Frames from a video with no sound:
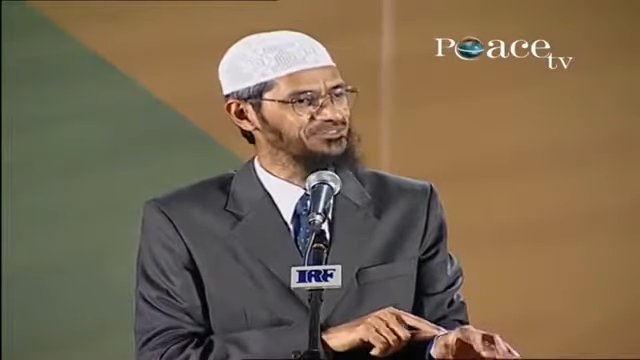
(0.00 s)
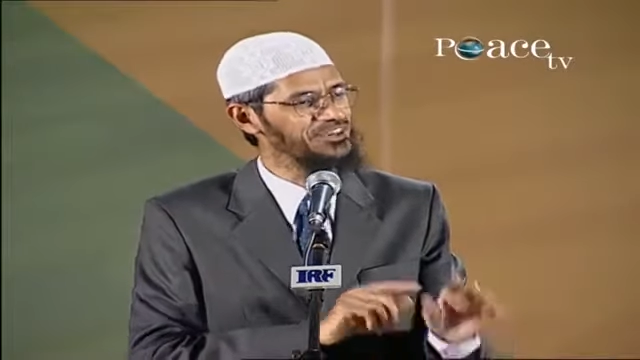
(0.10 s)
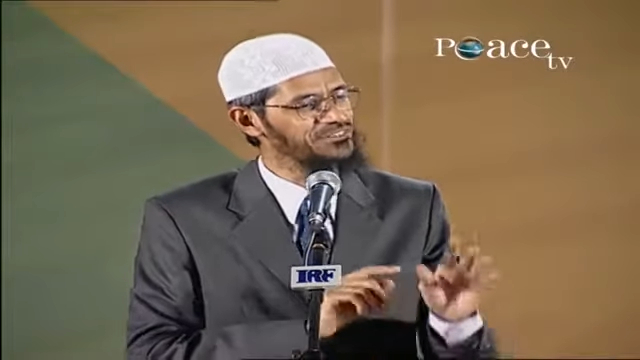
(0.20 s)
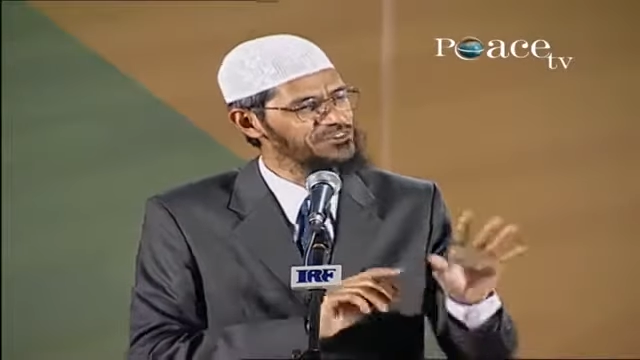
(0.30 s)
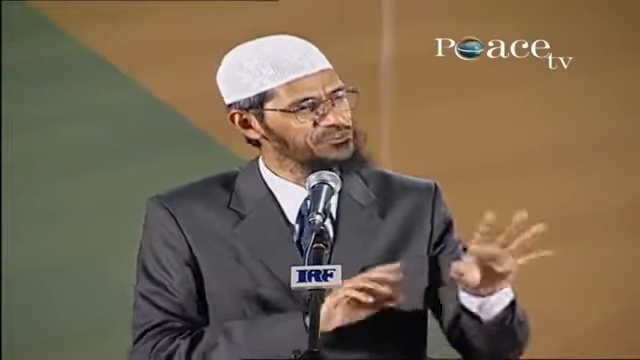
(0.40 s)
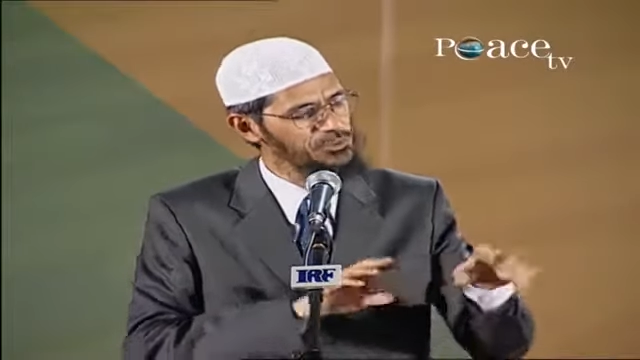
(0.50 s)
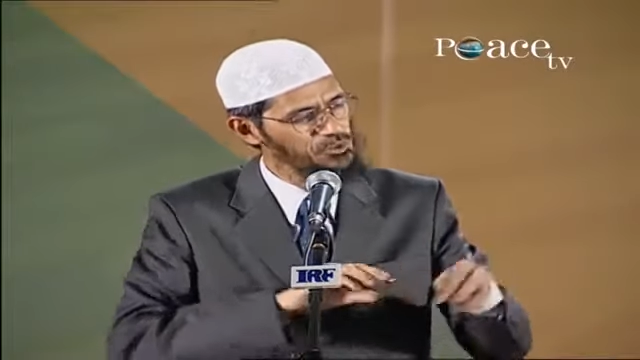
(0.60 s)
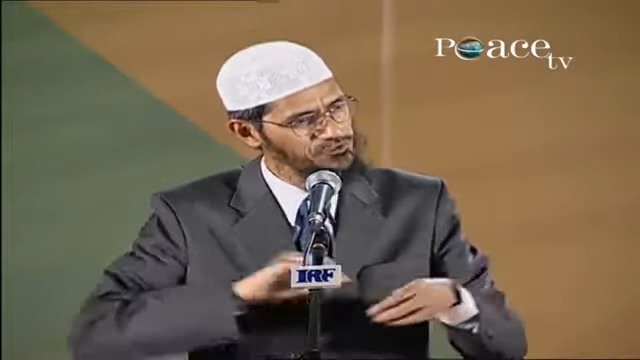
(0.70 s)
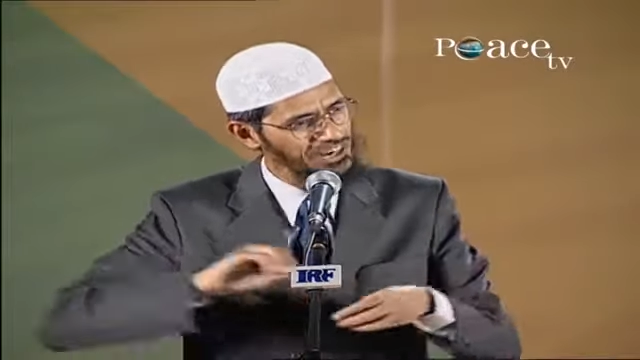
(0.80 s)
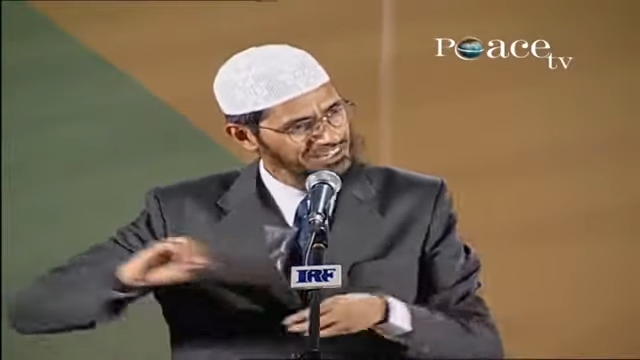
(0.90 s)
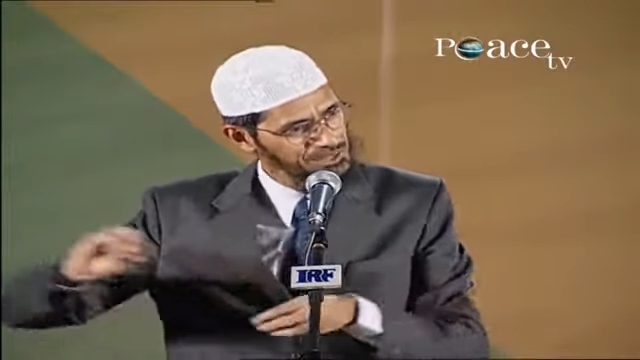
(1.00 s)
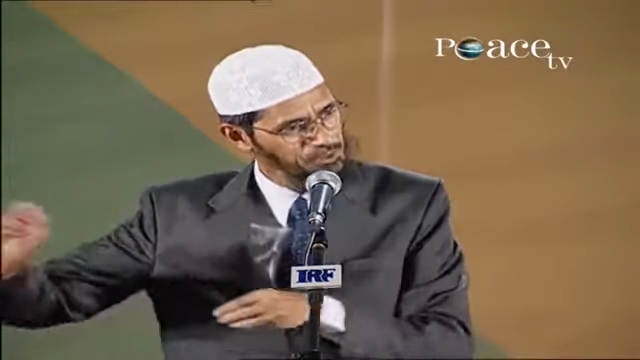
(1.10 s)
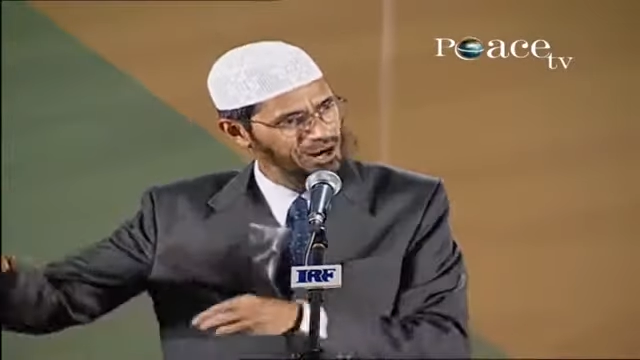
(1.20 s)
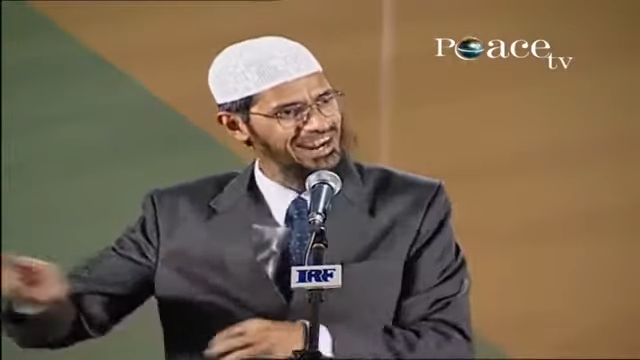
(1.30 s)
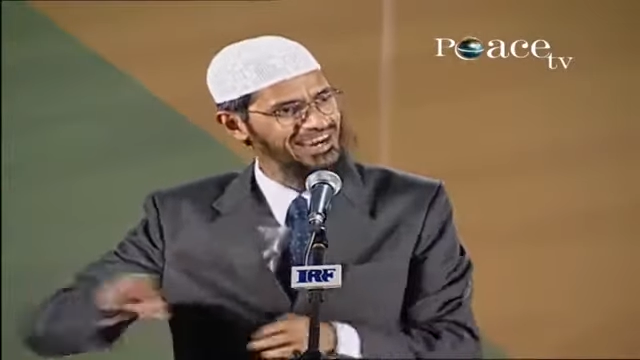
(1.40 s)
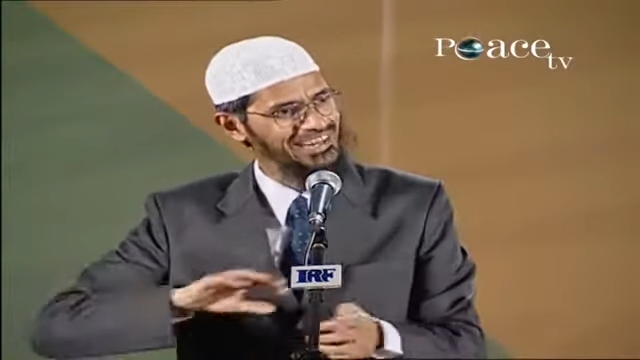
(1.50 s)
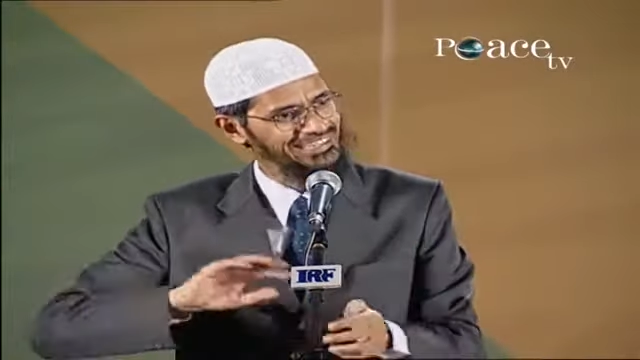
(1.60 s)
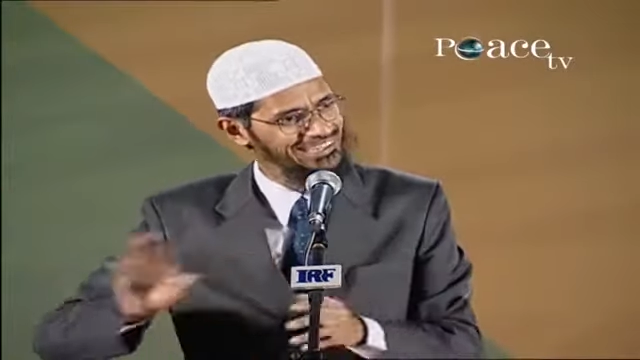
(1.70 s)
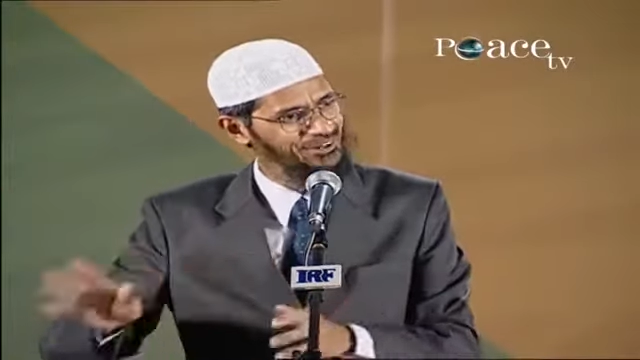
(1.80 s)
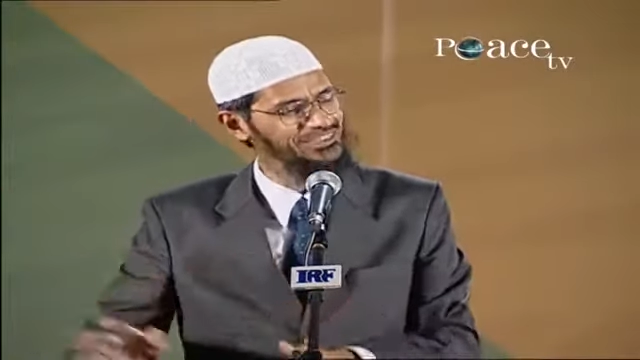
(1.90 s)
So even if you remove Kalki Purana,
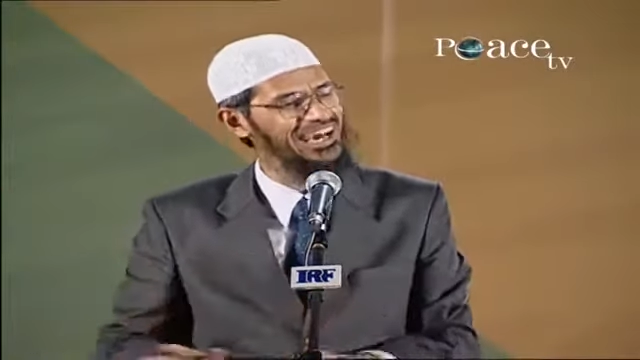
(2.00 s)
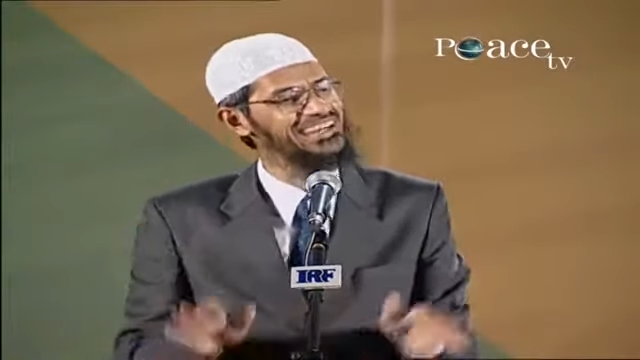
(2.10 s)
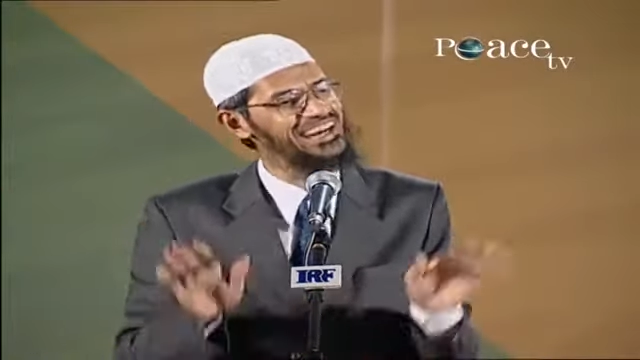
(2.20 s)
Kalki Avatar,